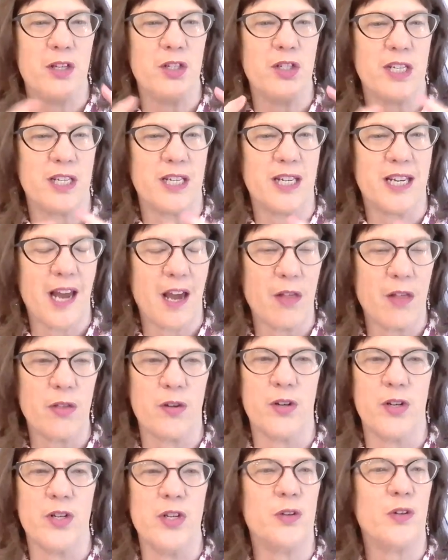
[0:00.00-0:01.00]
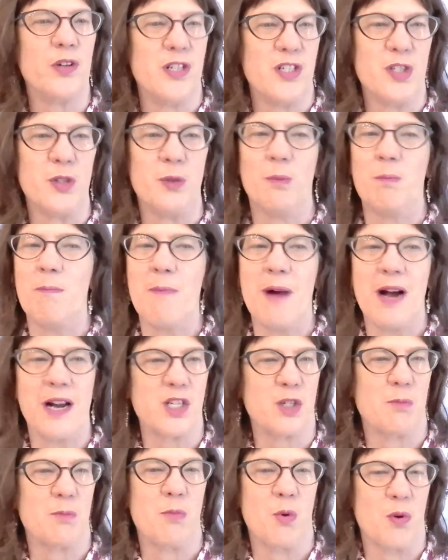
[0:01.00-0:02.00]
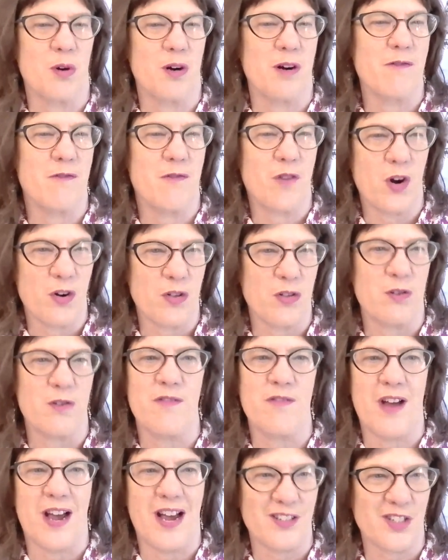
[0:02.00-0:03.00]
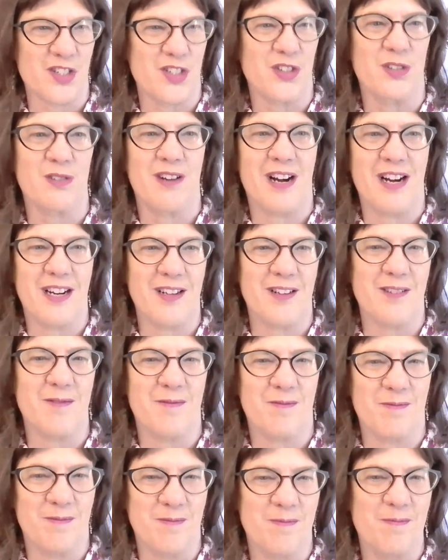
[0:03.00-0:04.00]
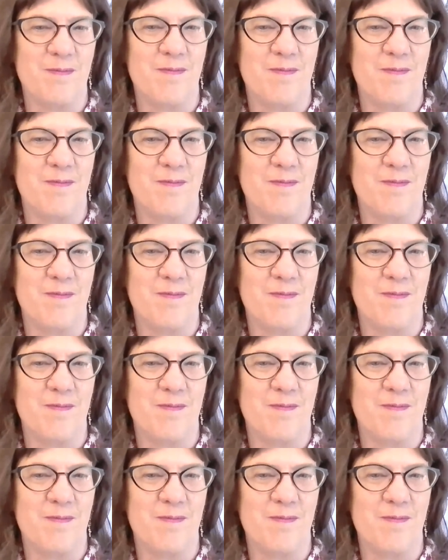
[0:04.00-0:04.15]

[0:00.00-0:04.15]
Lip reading: And together you can do much more, farther, faster, right?